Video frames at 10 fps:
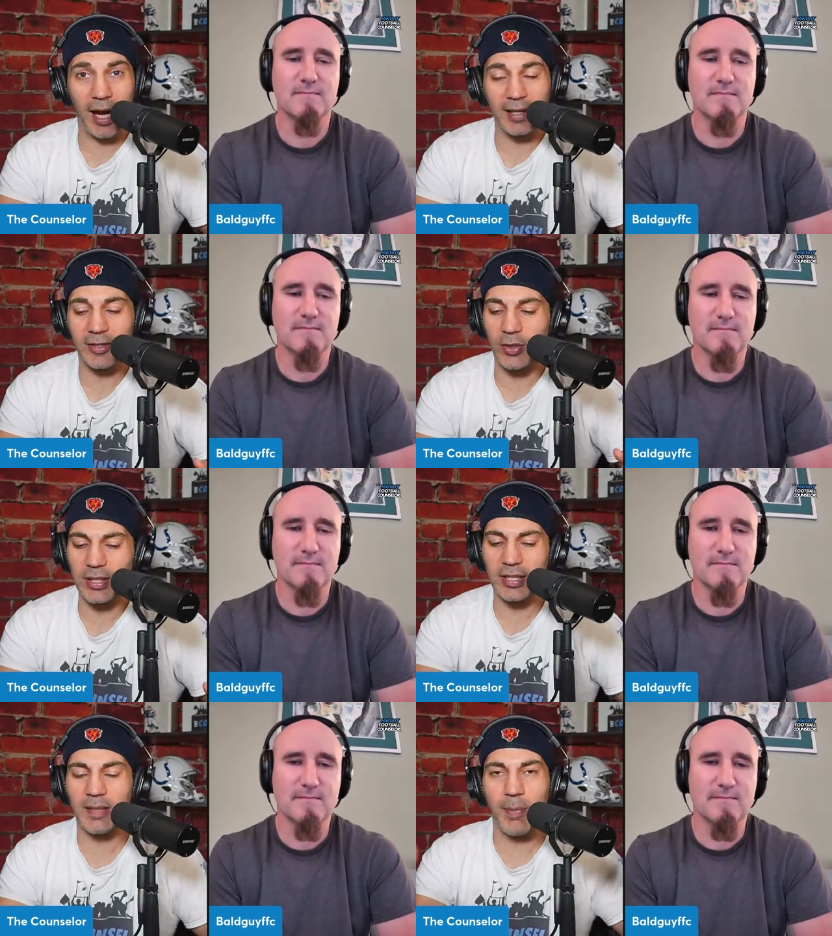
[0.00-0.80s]
Speaker 1: So this is
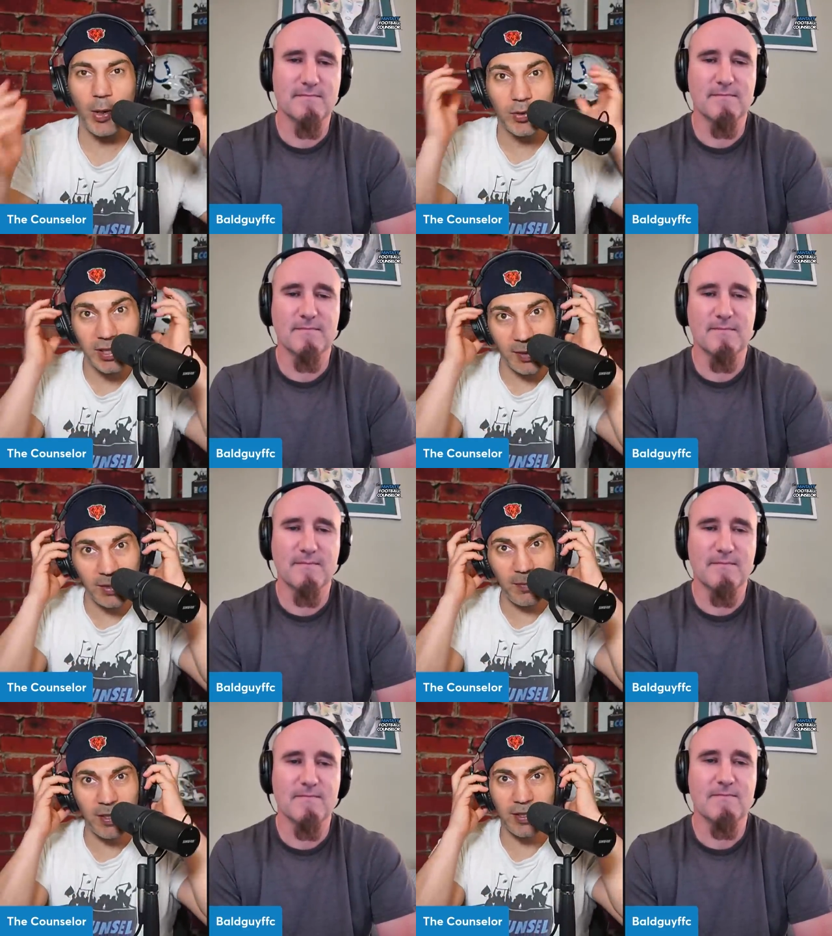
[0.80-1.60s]
about Tim. Tim,
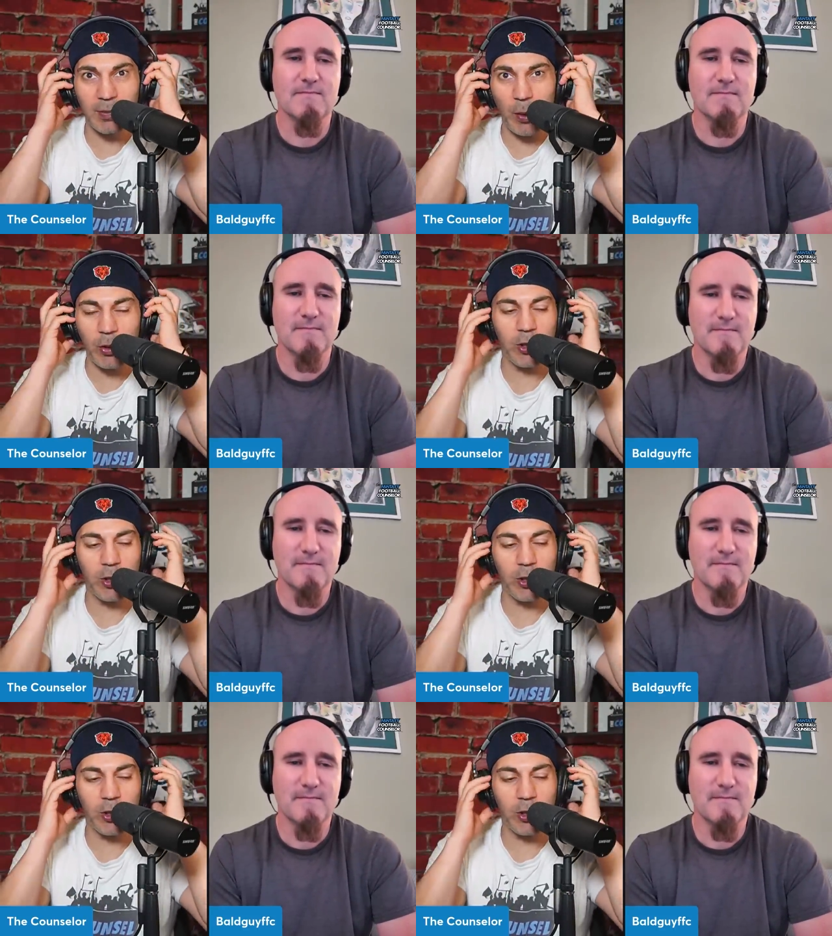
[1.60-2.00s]
this is about you.